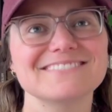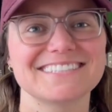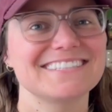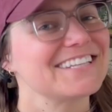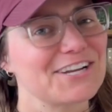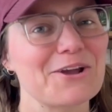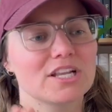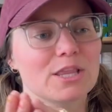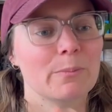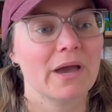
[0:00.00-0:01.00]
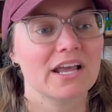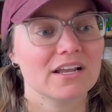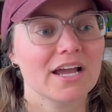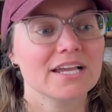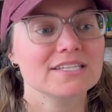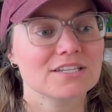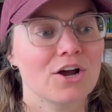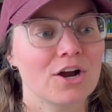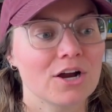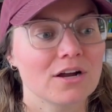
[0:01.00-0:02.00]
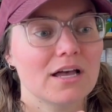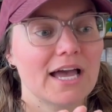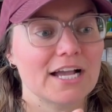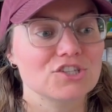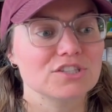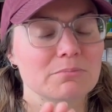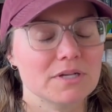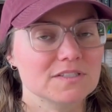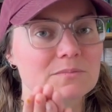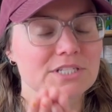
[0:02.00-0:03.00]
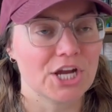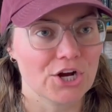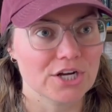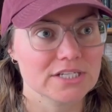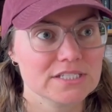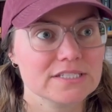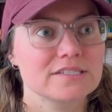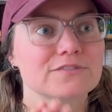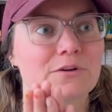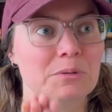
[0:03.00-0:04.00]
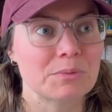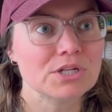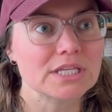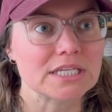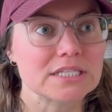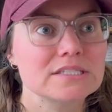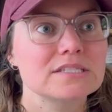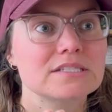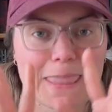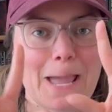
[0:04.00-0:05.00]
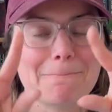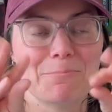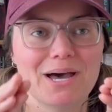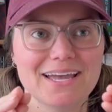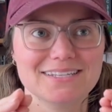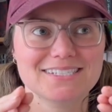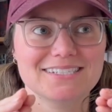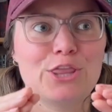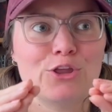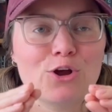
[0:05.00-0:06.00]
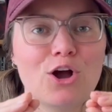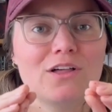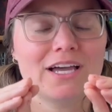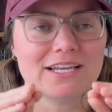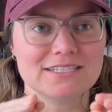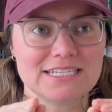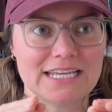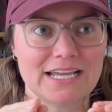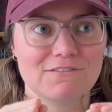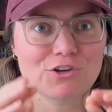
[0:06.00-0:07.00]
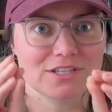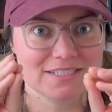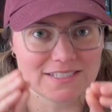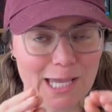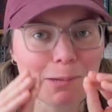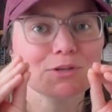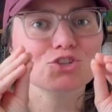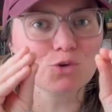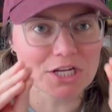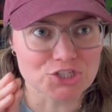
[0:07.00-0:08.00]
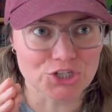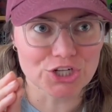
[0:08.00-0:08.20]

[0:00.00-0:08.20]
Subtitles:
There you go. The bad guys are actually Muslim terrorists from the Middle East, but they're all hunting for the same treasure.